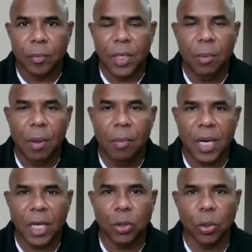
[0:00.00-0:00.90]
Remember,
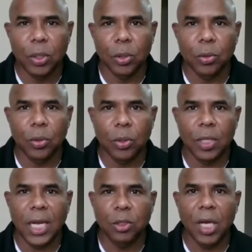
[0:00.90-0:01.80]
I told you
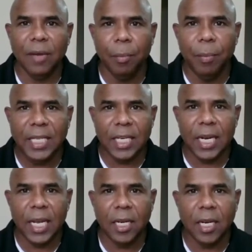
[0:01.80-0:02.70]
that you have a
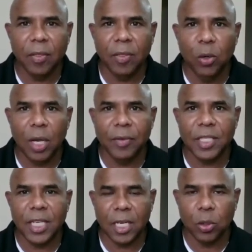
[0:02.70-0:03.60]
baseline and then you have a
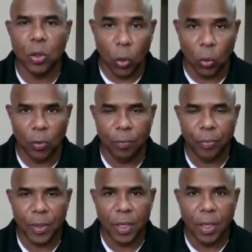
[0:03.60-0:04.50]
set goal.
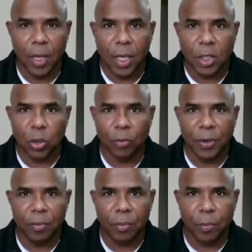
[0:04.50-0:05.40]
So
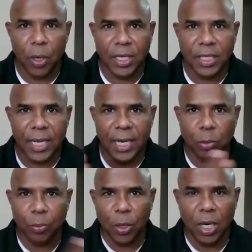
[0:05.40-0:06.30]
from point A
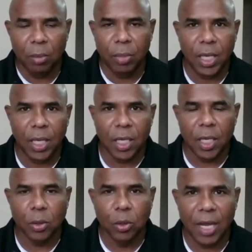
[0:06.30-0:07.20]
to point B,
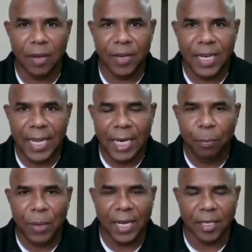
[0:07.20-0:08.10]
you have a
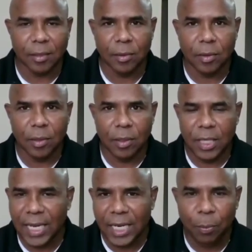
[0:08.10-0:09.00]
daily planning.
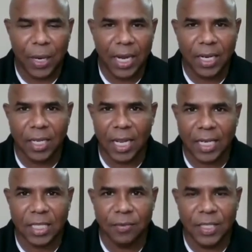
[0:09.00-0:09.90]
Daily planning
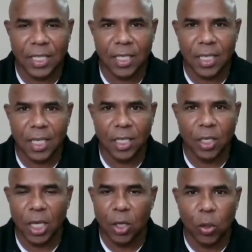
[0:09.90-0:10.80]

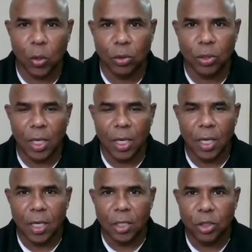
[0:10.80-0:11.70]
activity includes
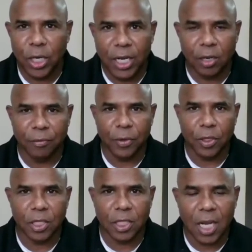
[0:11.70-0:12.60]
training of
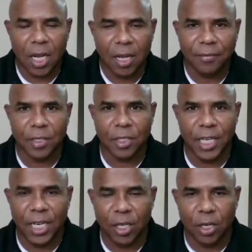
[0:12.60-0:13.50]
your staff,
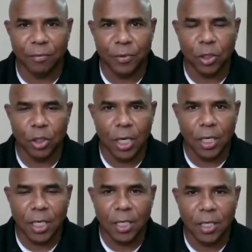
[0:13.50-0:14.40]
training of your
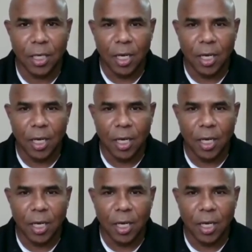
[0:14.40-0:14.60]
children,